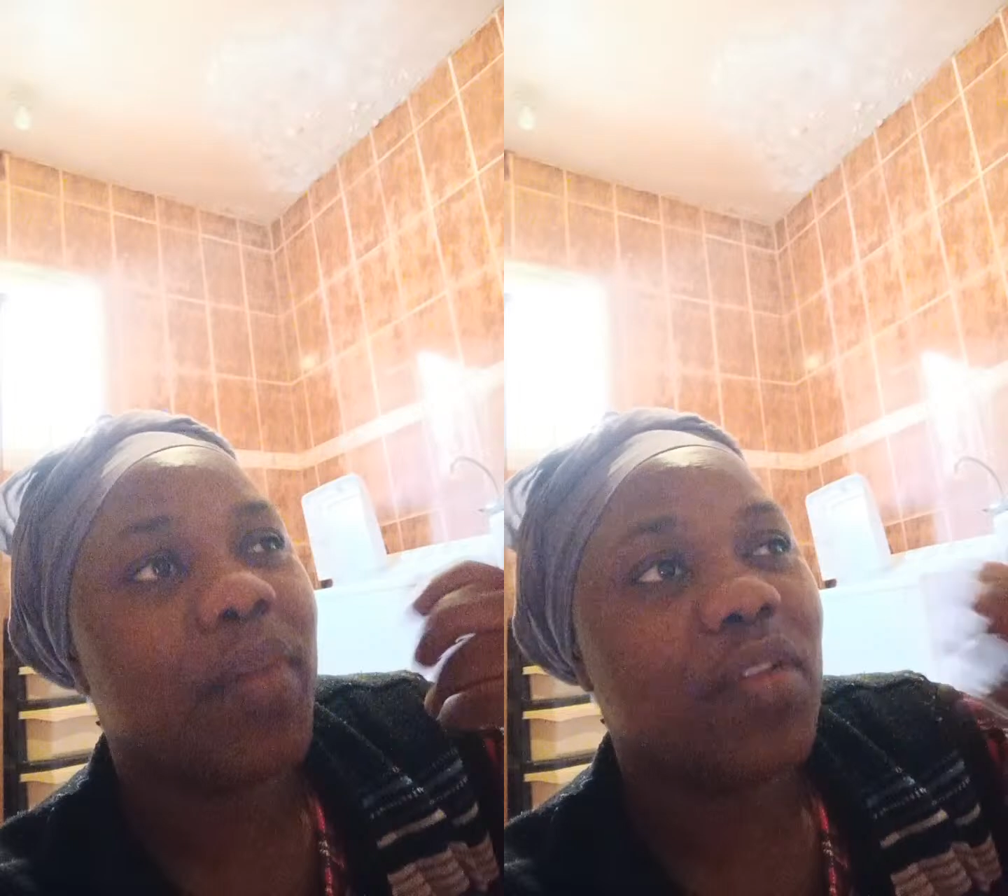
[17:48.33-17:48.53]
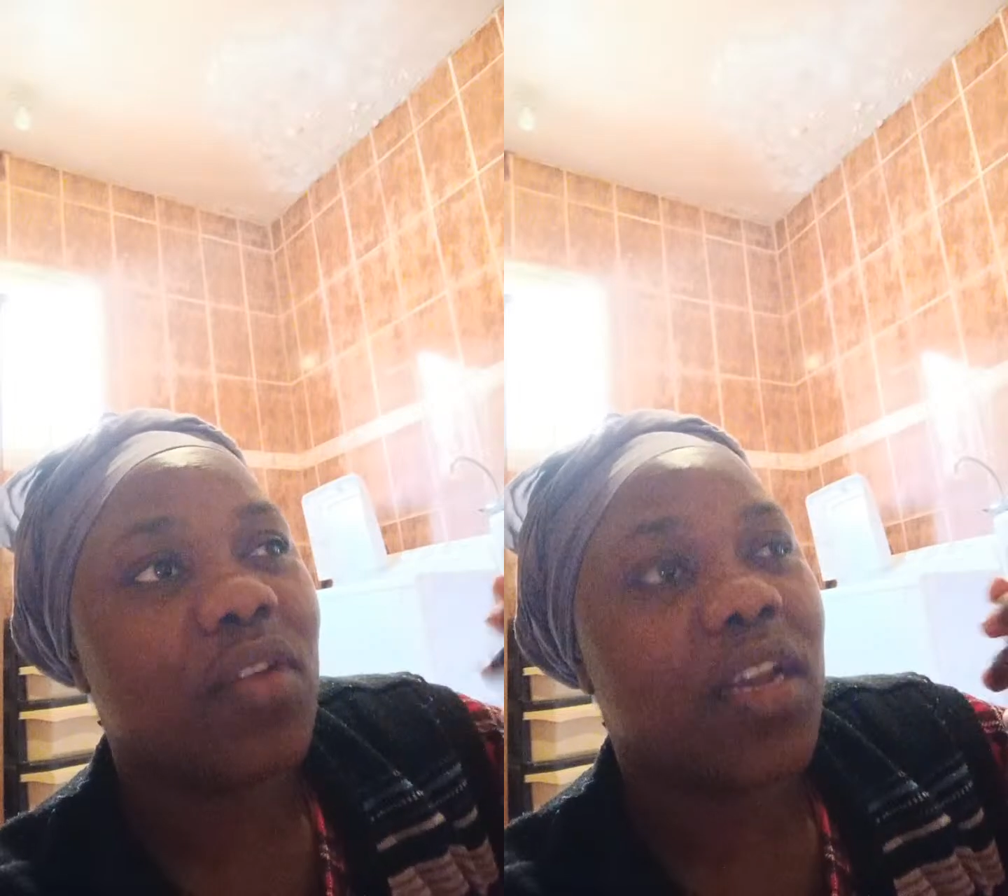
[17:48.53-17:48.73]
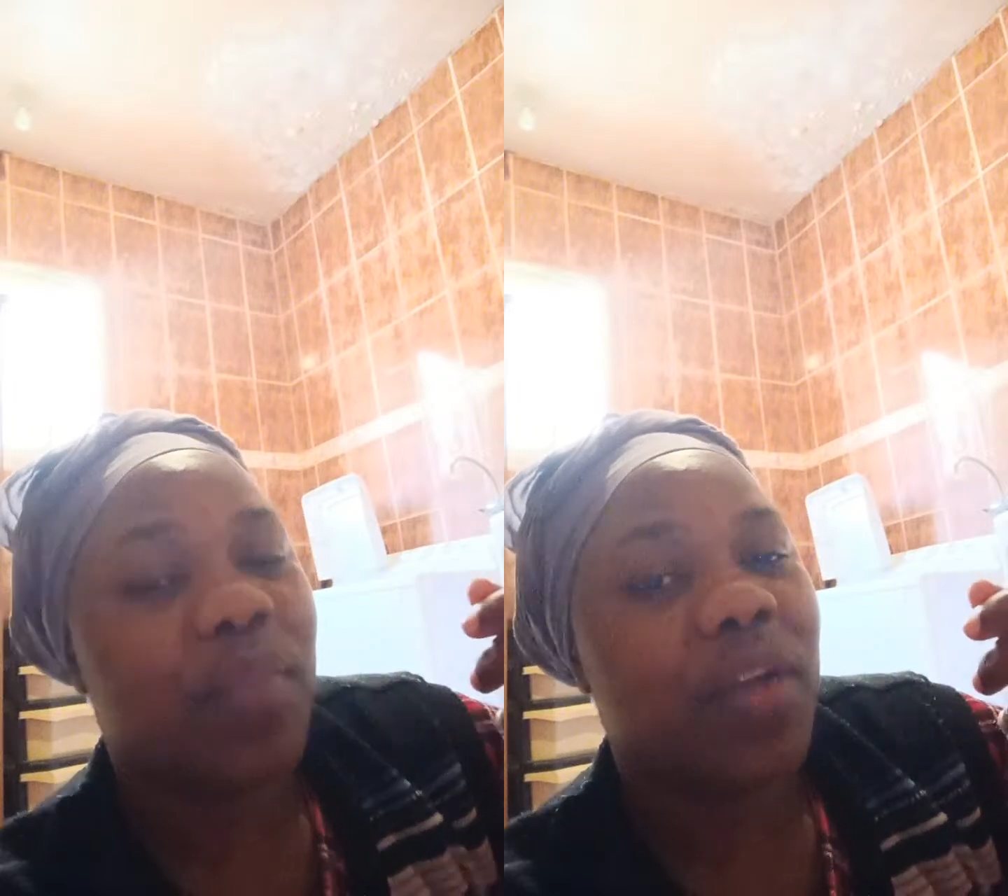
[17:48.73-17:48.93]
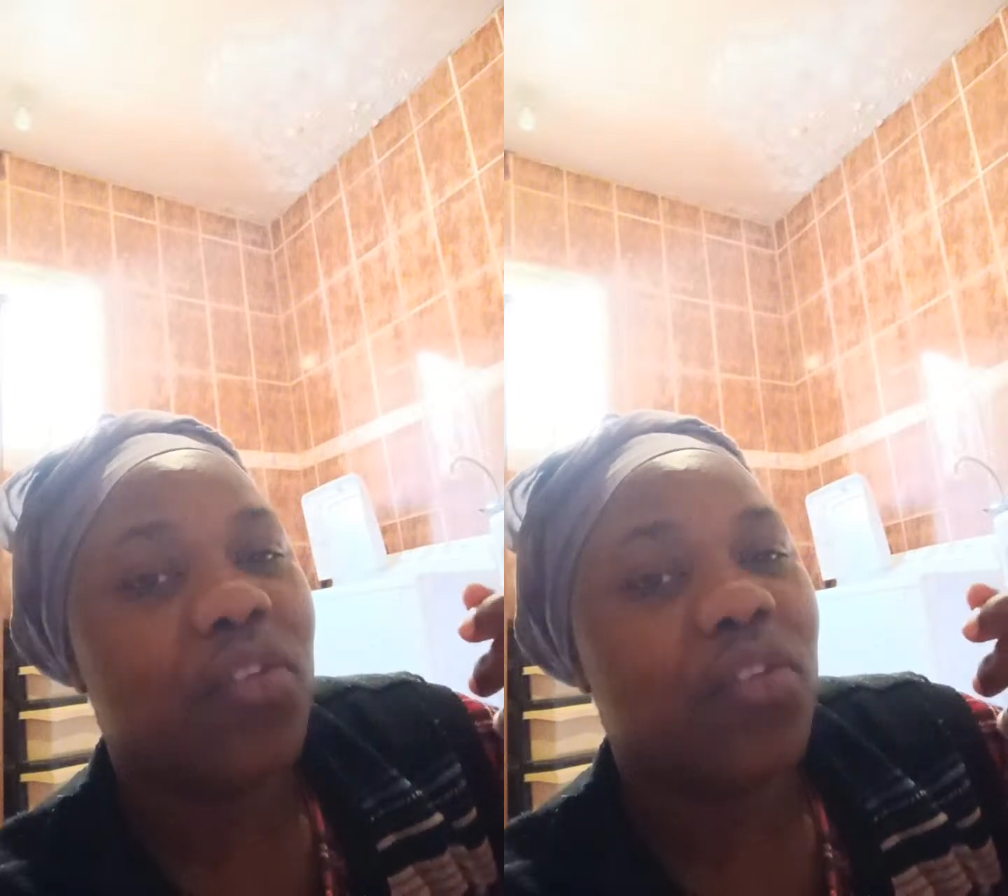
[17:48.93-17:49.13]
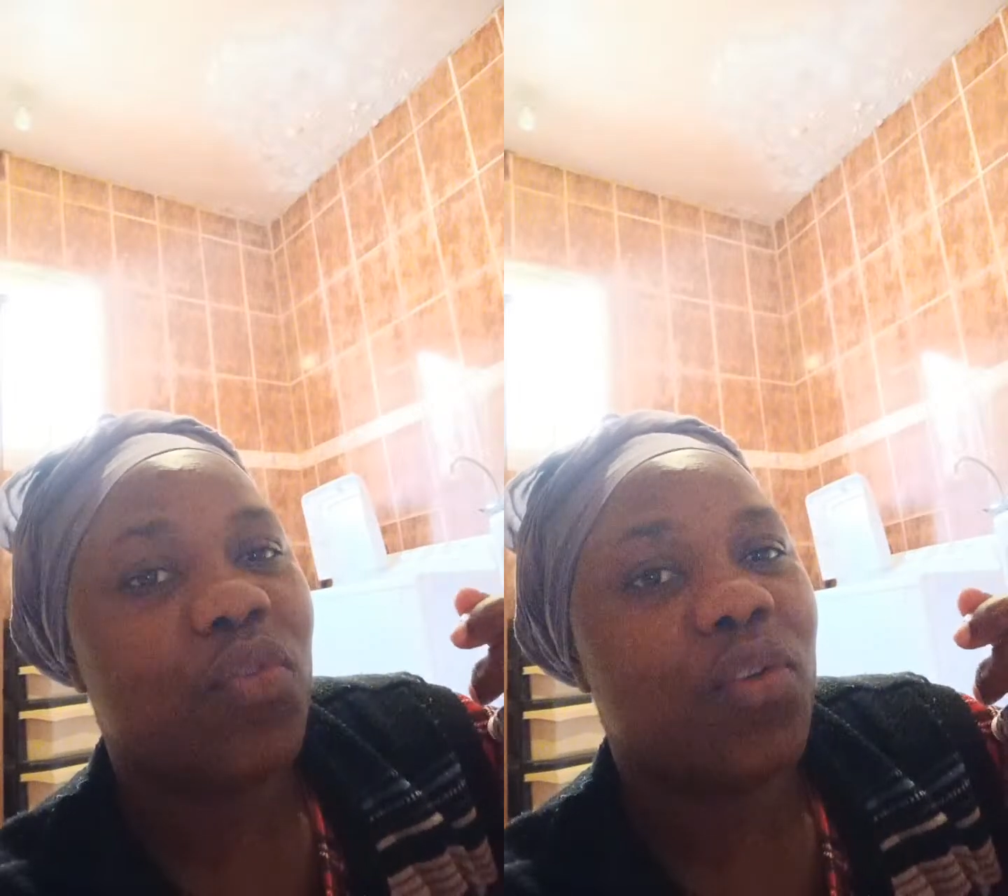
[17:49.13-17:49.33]
has passed
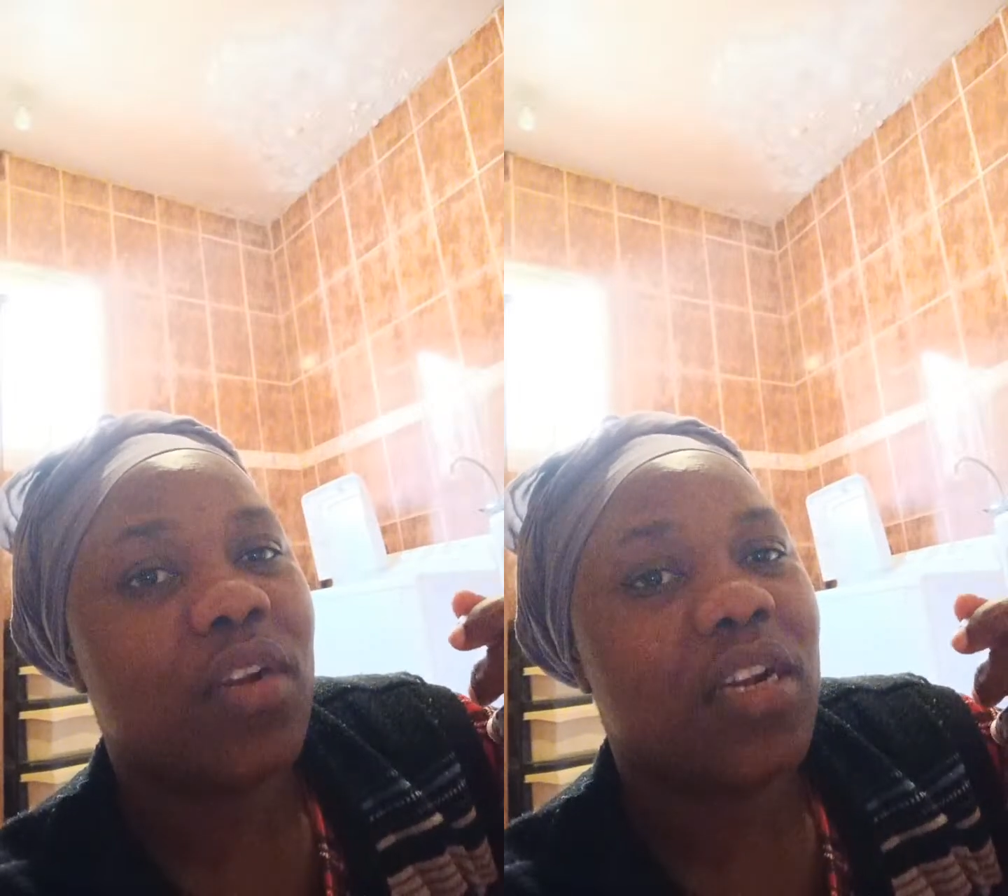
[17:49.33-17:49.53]
on,